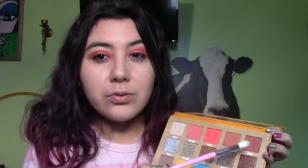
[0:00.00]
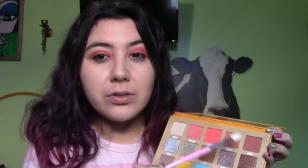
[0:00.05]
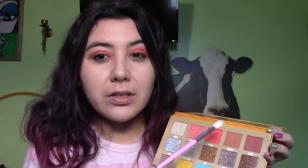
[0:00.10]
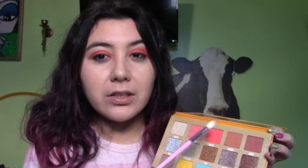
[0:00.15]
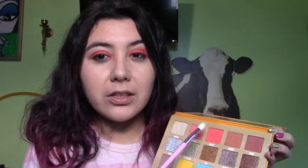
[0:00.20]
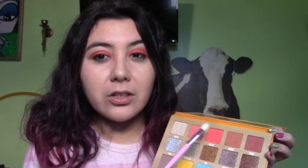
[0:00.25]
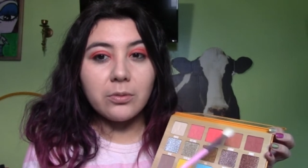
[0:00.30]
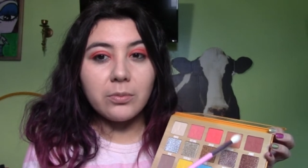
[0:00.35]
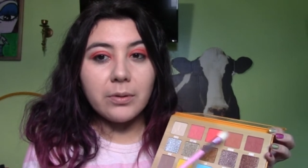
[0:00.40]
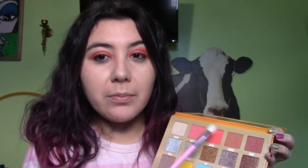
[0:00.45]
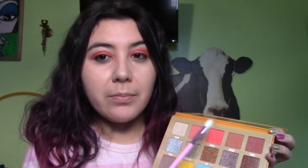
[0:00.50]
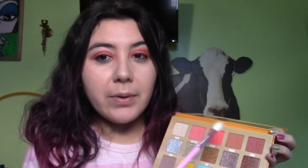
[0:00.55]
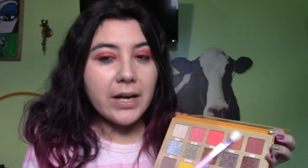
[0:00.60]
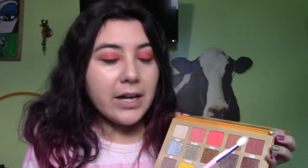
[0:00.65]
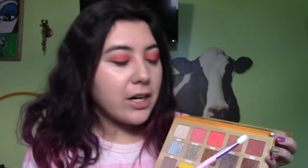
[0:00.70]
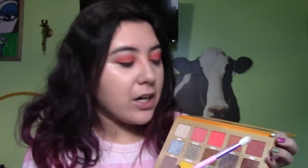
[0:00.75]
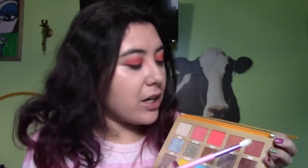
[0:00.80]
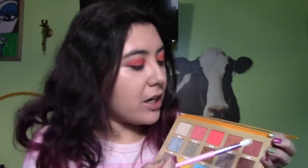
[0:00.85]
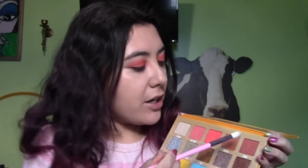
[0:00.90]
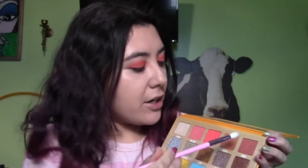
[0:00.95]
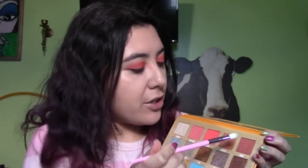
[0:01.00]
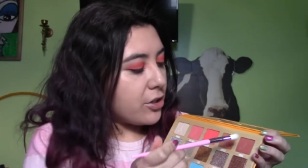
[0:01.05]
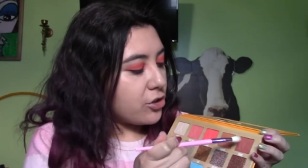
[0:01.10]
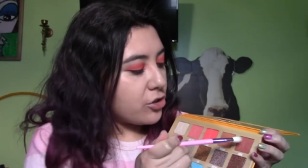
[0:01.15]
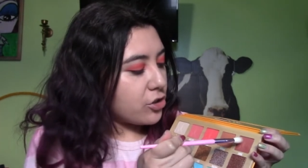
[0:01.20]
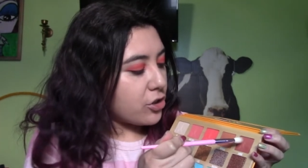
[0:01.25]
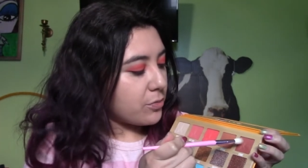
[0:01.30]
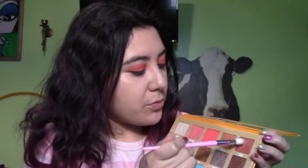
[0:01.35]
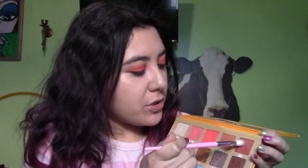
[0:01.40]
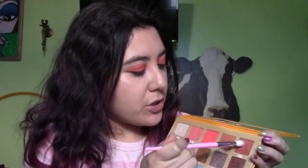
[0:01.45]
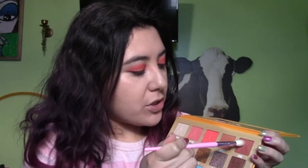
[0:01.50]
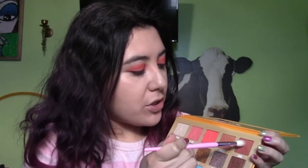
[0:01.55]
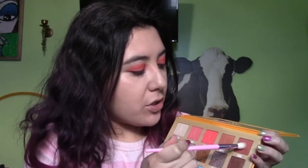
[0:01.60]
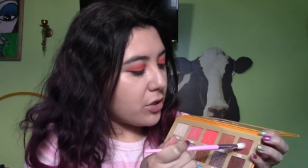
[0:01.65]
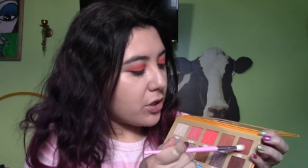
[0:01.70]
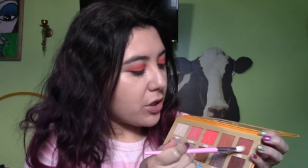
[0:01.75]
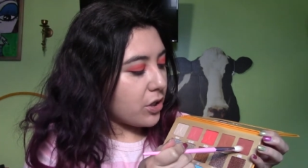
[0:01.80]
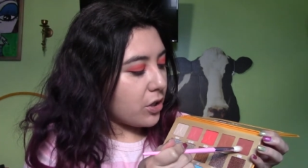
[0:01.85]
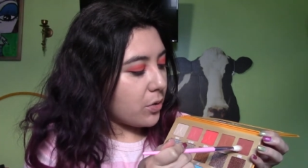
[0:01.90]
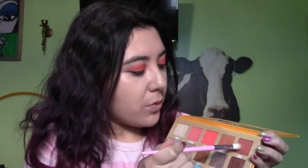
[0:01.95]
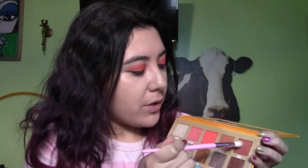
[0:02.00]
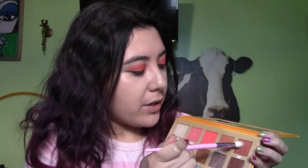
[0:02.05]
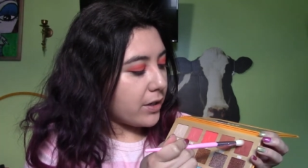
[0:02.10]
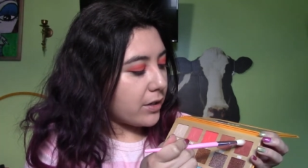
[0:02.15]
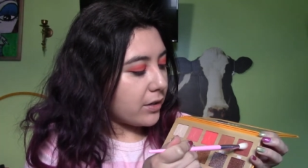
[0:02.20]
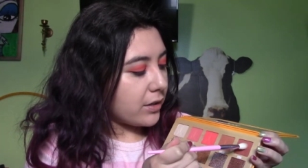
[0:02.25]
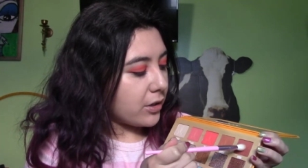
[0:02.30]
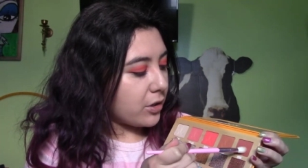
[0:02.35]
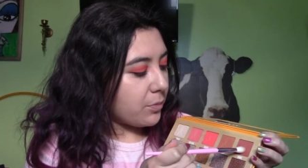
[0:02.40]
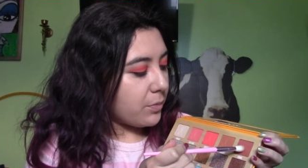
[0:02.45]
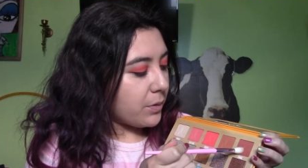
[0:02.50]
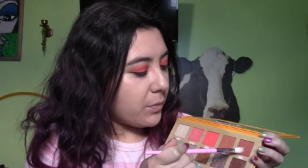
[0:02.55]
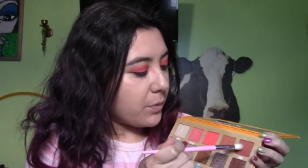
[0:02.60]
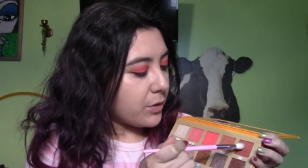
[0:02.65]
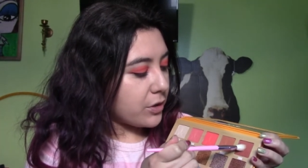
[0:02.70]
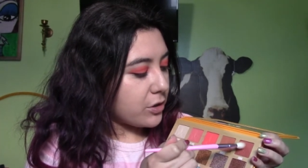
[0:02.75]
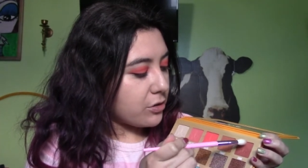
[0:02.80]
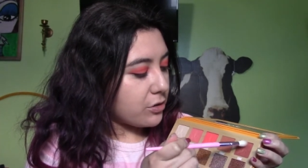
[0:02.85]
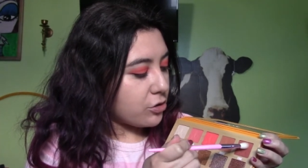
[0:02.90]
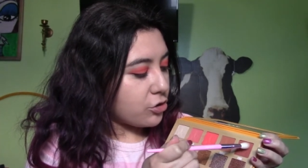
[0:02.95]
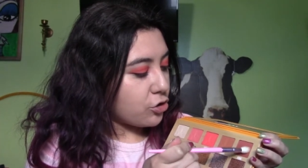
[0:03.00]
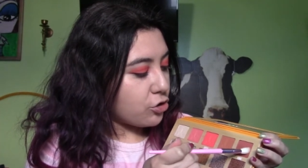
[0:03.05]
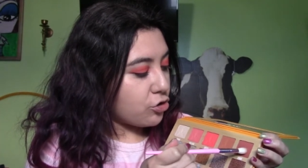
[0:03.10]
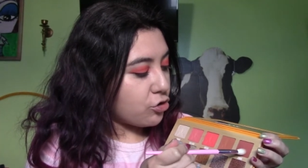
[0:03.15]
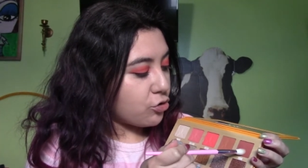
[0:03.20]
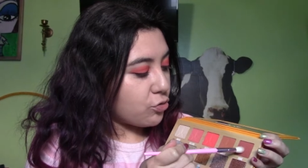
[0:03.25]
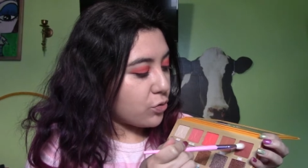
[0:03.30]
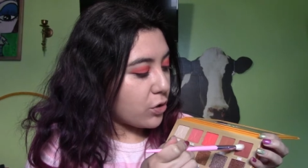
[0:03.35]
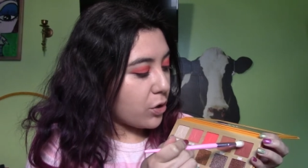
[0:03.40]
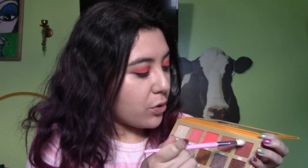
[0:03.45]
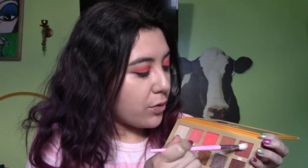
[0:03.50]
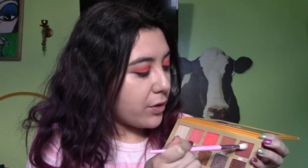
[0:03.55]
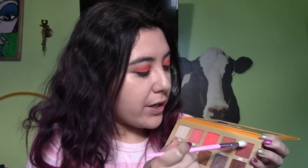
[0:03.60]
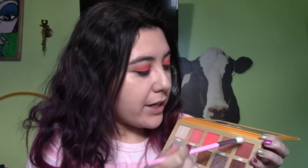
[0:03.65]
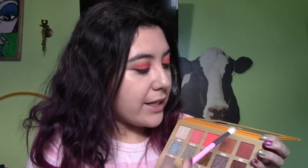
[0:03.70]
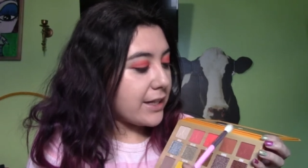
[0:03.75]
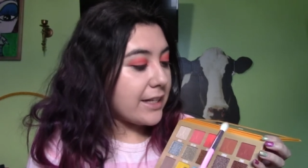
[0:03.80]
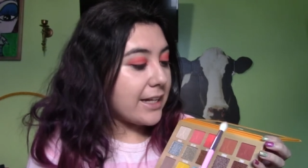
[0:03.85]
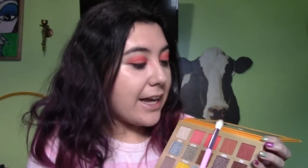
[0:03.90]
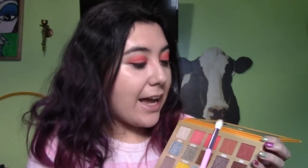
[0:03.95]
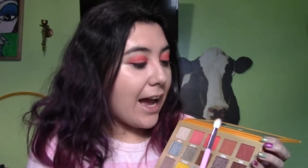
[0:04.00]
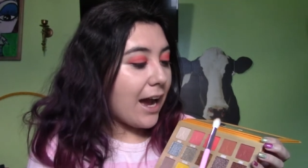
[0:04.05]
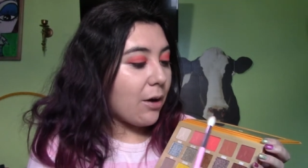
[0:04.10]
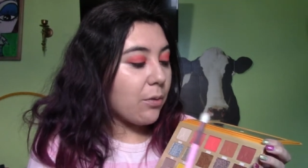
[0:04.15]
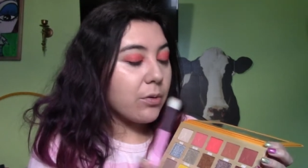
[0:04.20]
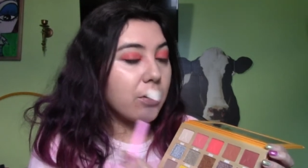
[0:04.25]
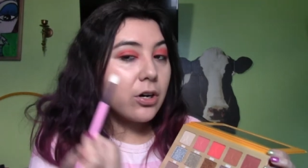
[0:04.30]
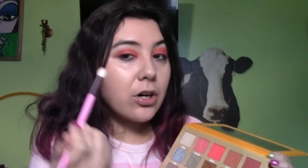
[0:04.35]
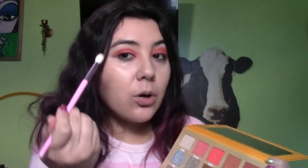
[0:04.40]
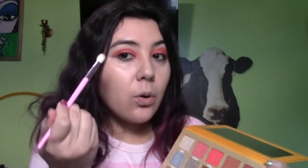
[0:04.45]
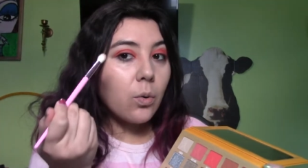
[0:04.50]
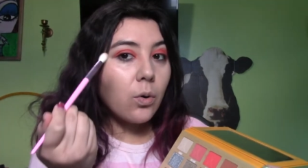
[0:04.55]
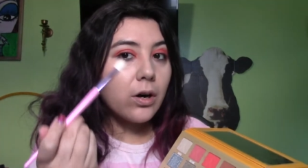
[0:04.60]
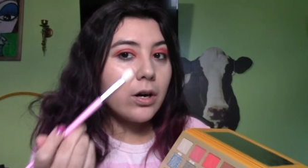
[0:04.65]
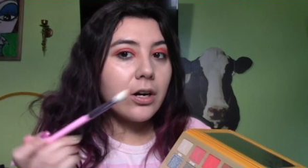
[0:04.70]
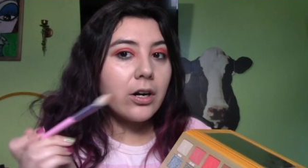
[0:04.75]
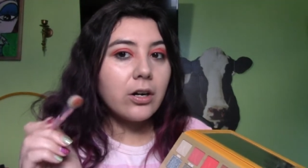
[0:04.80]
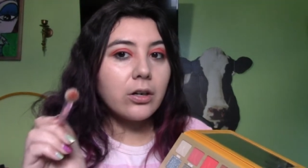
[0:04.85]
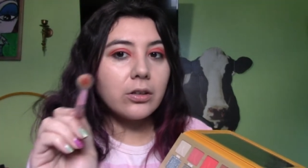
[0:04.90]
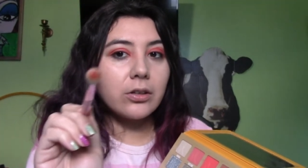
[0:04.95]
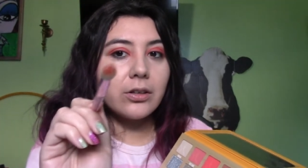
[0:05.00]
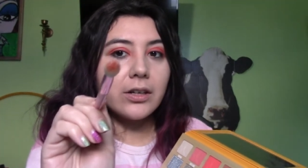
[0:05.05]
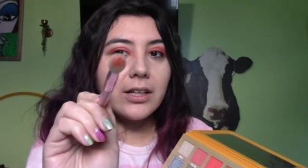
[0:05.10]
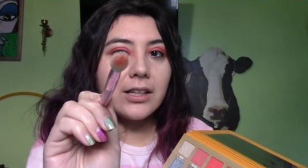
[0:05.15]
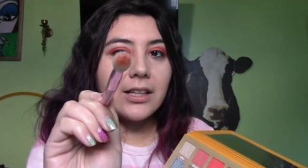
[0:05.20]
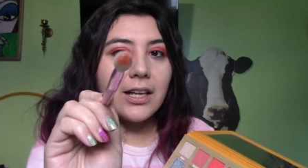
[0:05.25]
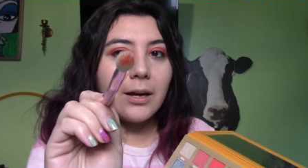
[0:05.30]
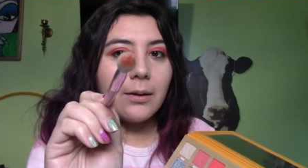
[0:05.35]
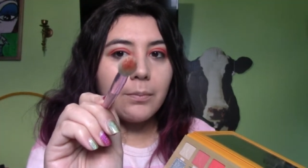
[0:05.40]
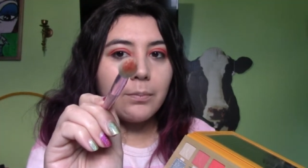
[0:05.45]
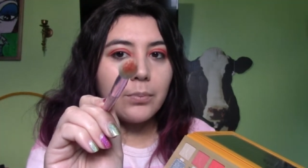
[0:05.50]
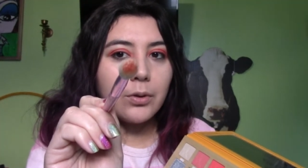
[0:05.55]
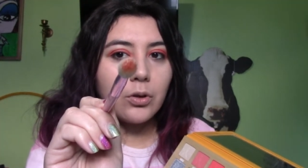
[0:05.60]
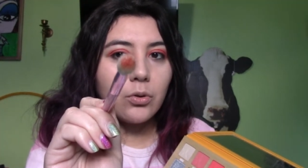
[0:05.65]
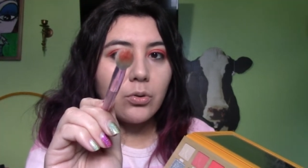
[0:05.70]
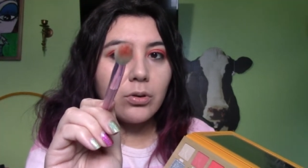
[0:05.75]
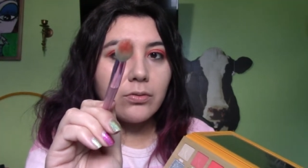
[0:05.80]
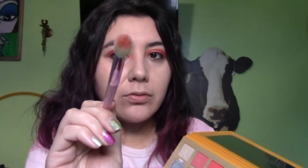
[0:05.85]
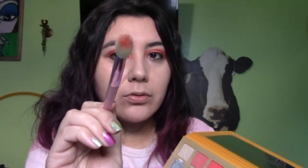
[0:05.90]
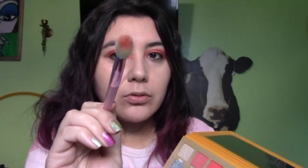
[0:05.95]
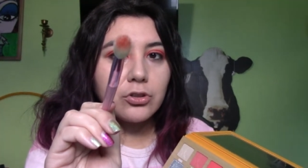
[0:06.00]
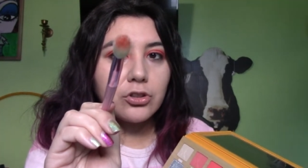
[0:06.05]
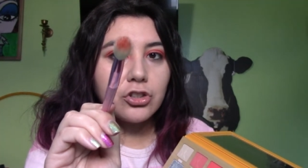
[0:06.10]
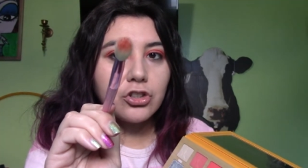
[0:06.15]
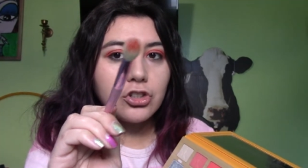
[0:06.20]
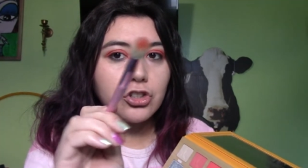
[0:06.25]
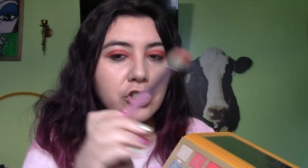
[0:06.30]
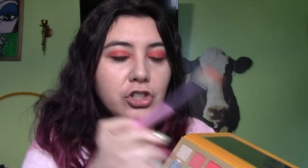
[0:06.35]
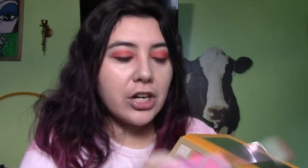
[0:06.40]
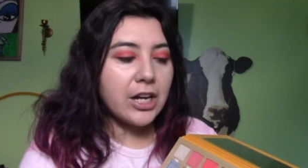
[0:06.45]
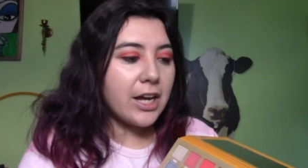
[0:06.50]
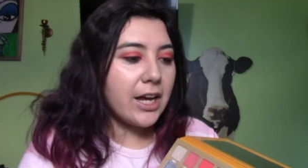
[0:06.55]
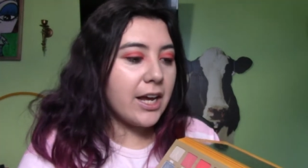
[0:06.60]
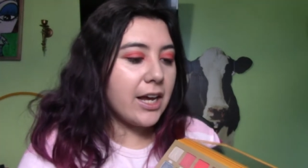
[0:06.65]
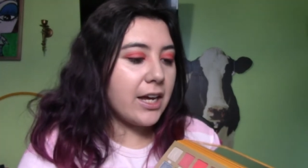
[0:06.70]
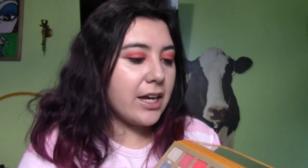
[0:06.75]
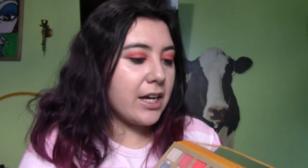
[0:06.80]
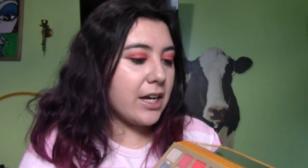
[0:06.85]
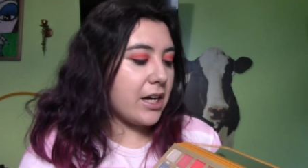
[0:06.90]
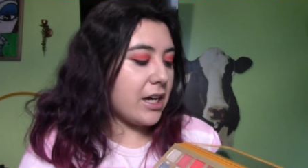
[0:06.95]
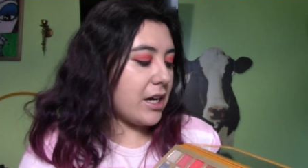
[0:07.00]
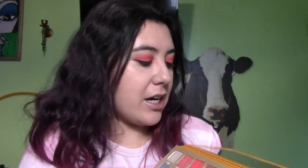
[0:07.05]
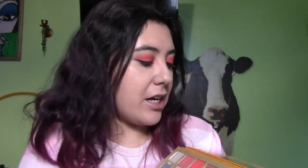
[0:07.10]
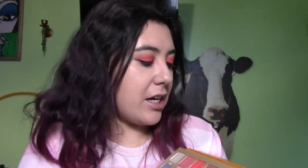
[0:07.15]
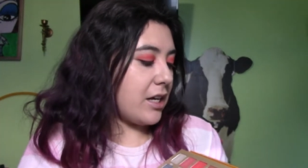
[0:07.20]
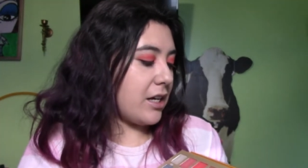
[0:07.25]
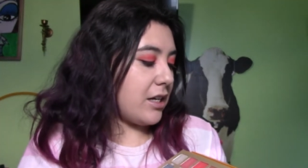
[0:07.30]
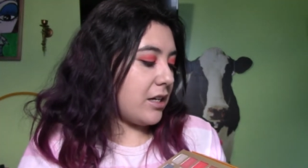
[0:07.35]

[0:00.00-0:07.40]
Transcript: little bit better. So I'm just gonna go in a little bit with Stroke in the outer corner. Look at that beautiful shade.